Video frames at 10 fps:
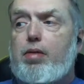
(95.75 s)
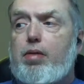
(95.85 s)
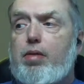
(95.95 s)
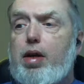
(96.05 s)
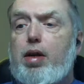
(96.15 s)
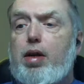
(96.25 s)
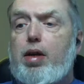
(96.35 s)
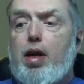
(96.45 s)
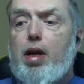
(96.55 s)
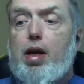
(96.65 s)
read,
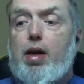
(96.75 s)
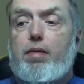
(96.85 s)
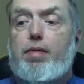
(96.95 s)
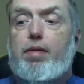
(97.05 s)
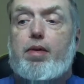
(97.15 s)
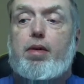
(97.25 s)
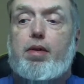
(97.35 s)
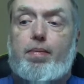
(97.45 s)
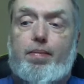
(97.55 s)
even for